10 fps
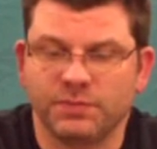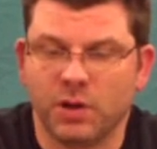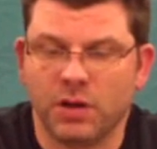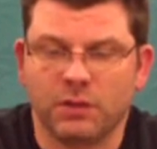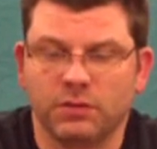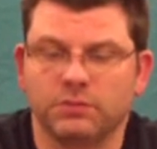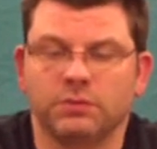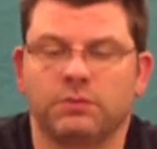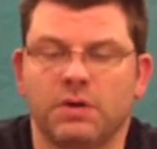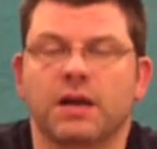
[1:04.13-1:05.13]
a small
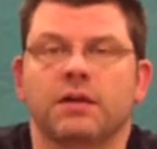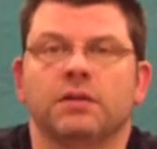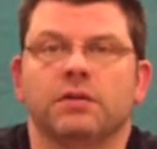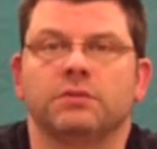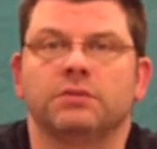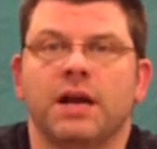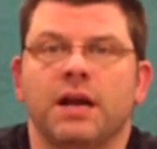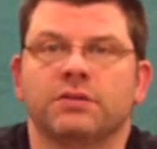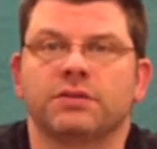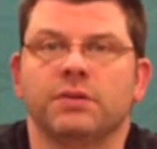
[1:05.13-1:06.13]
rocker
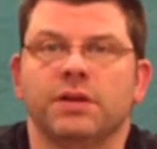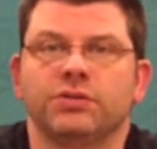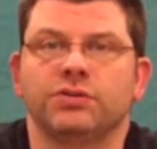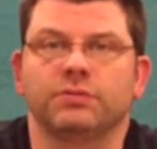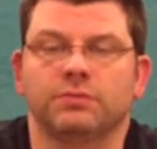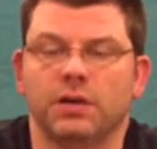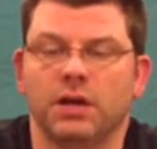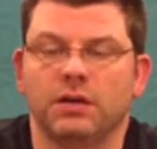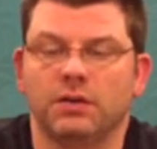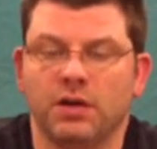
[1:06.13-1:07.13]
toggle switch,
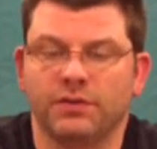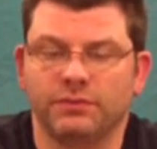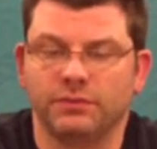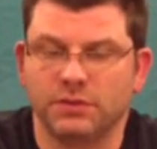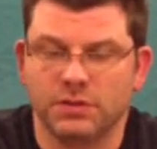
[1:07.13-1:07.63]
on and off.